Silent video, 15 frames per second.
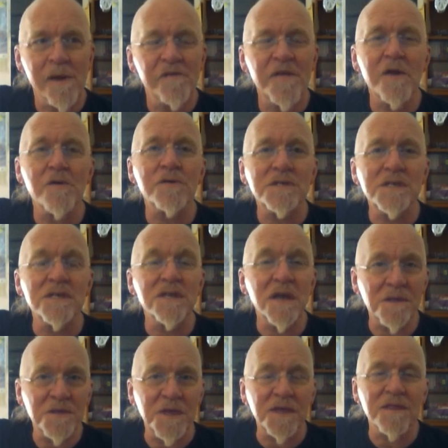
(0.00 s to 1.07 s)
There is
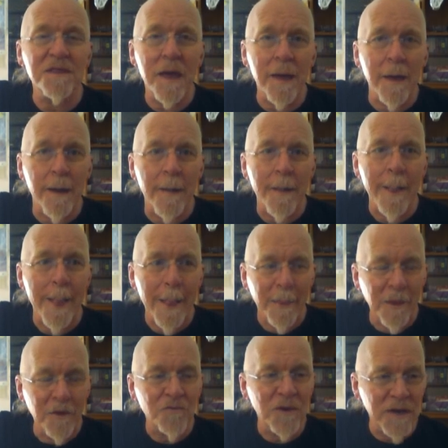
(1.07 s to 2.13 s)
nothing there
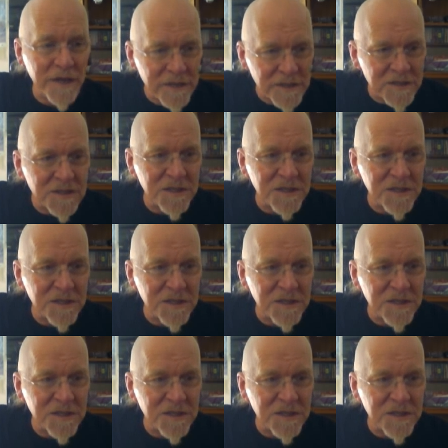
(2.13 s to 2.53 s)
that relates